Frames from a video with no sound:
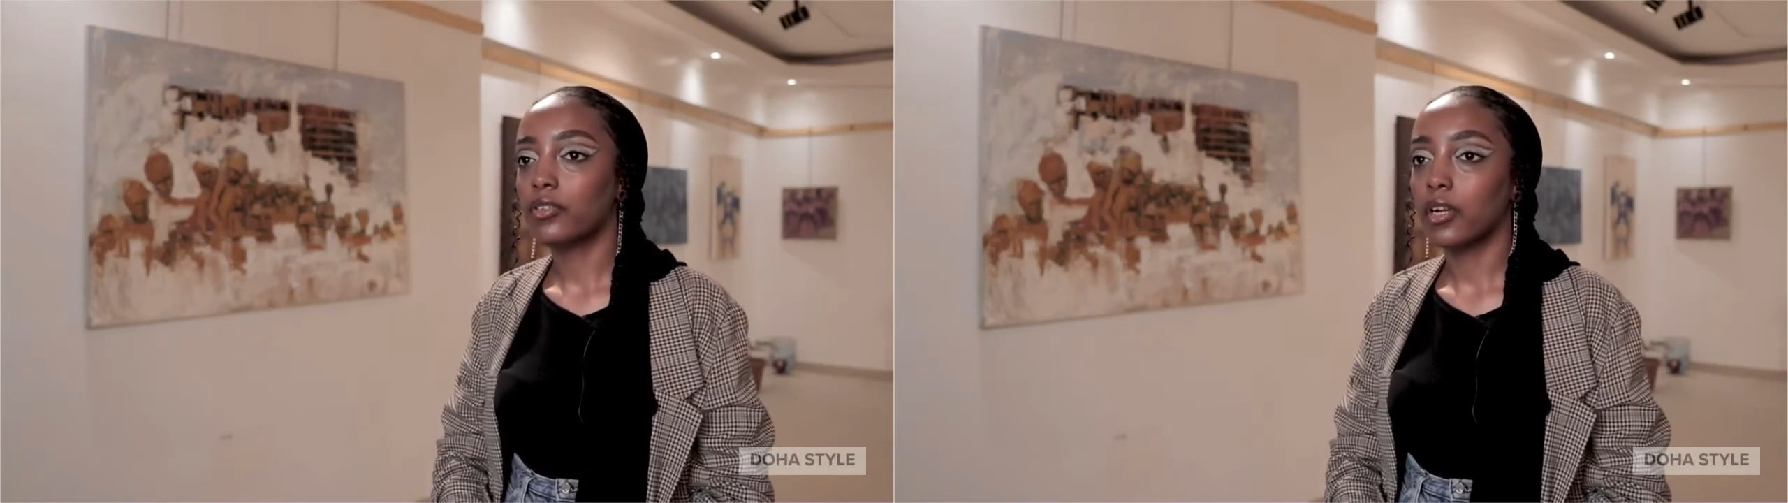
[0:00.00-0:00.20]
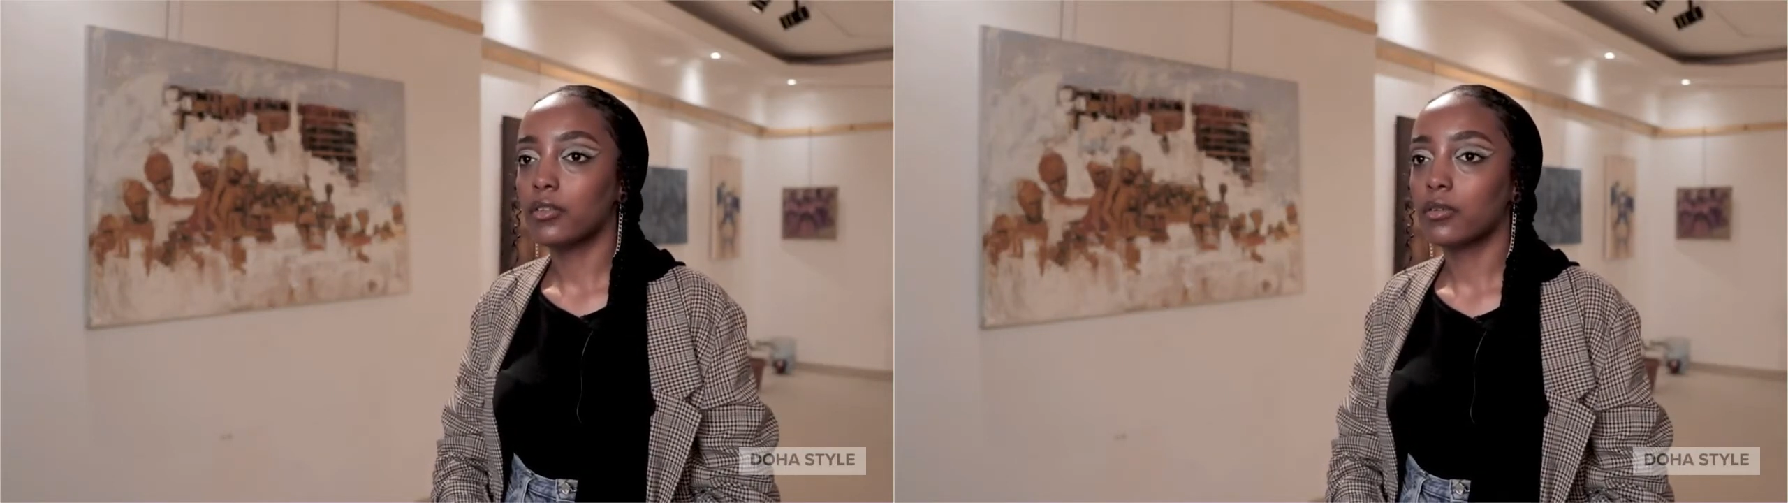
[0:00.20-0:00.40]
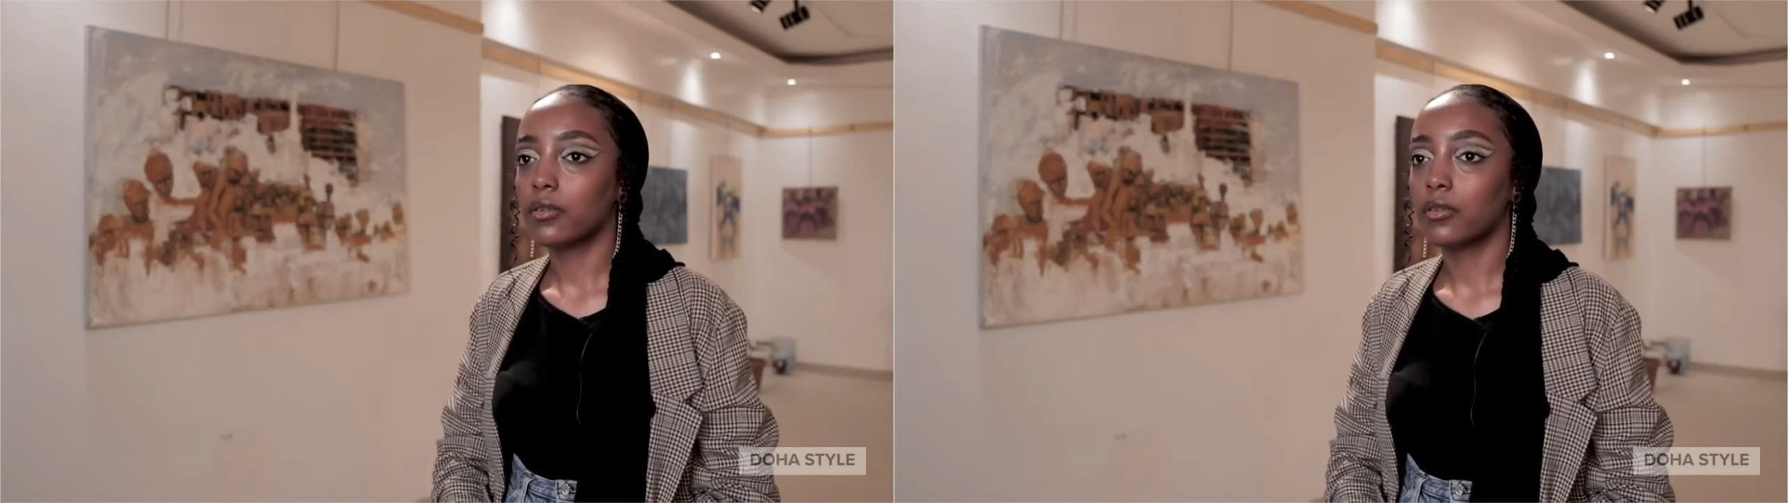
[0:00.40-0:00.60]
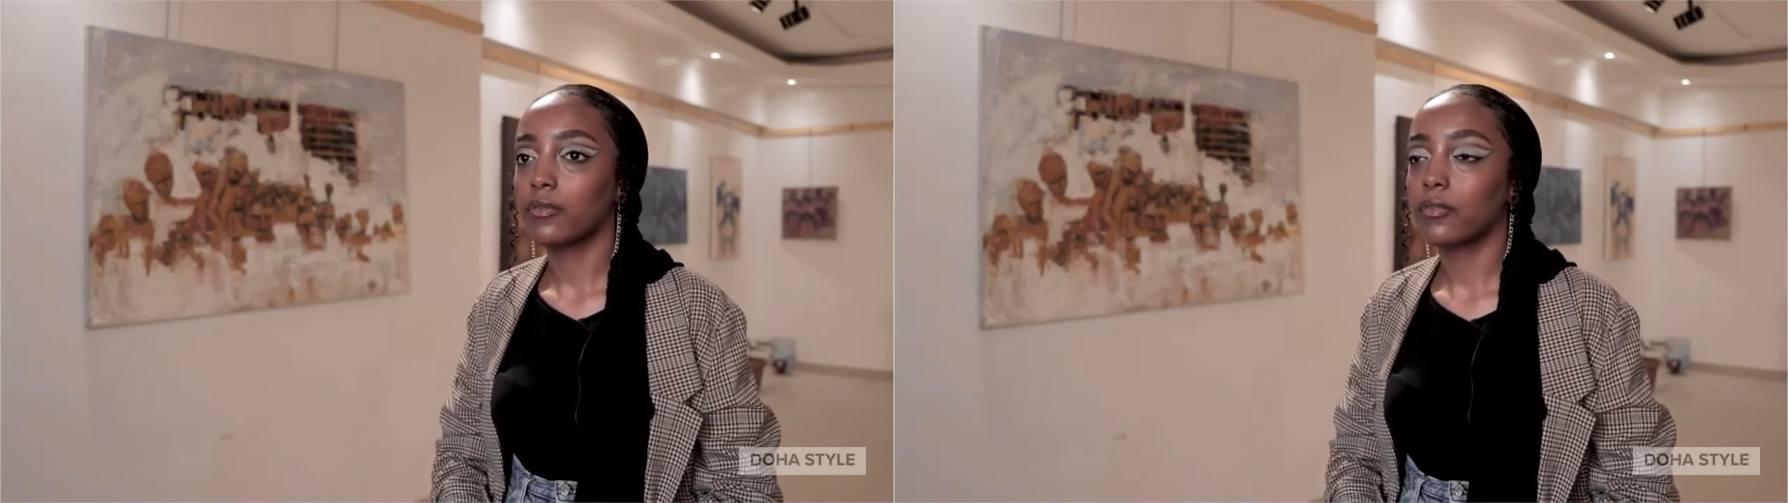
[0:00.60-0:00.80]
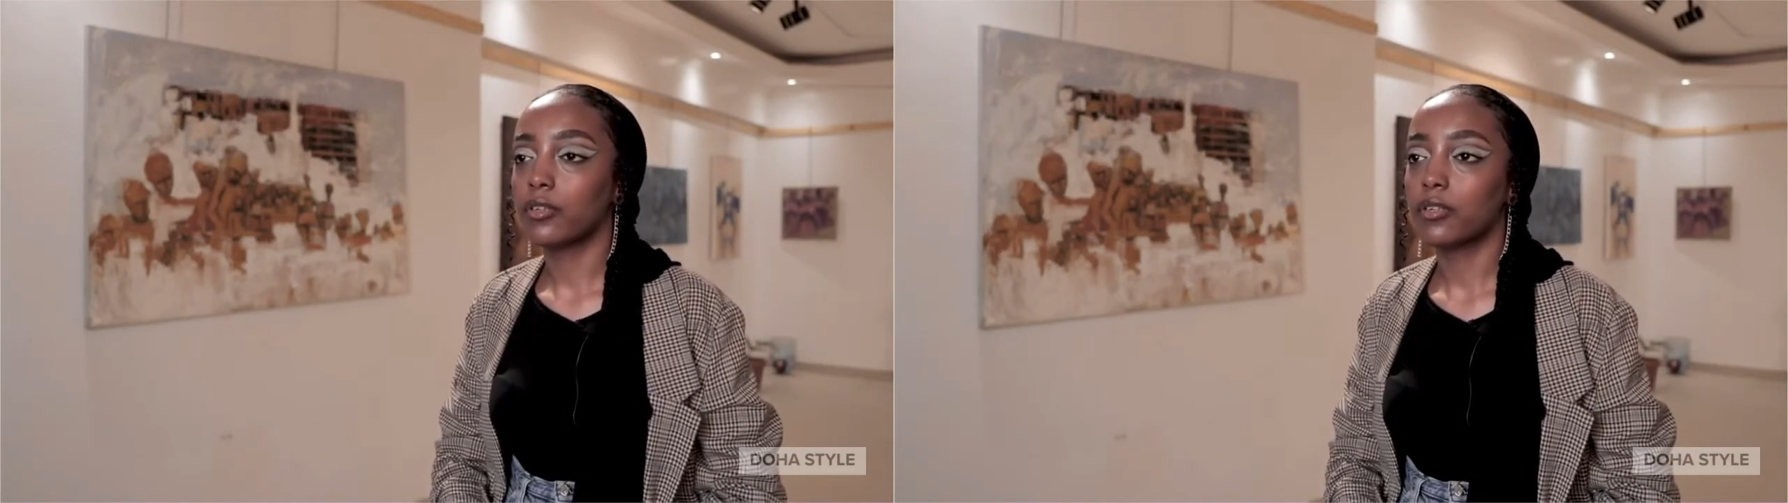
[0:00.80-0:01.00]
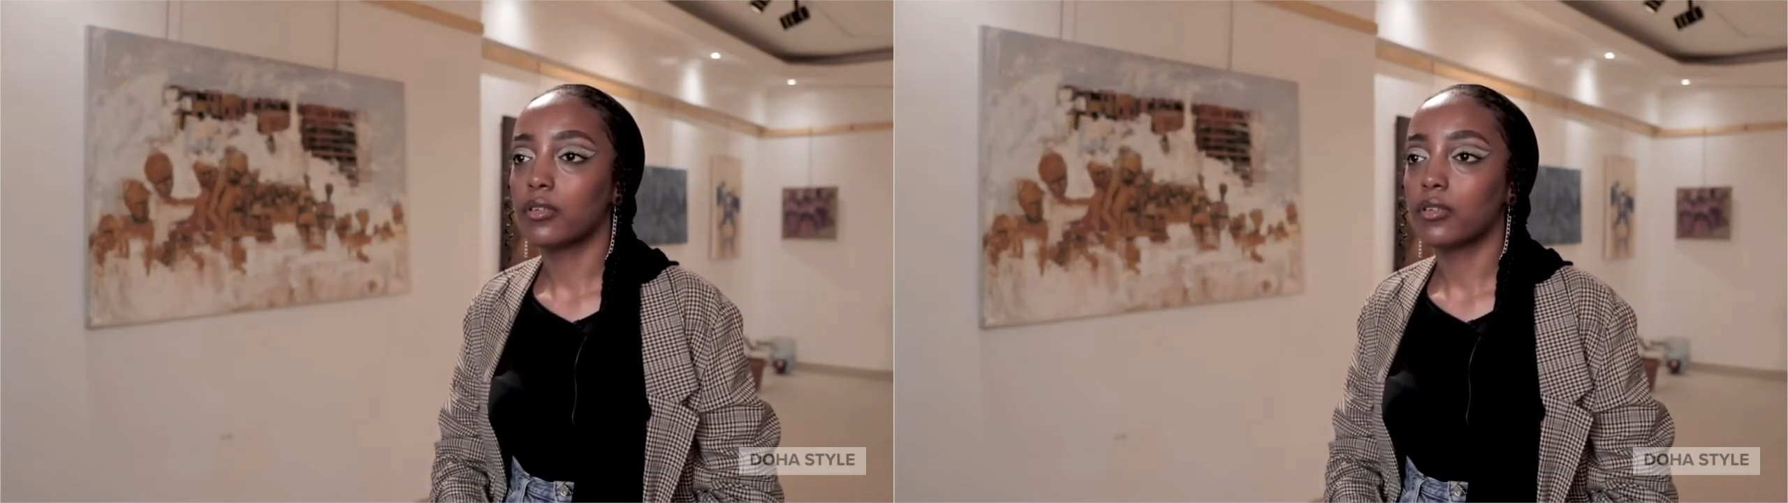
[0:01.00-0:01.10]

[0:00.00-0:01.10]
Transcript: try to look for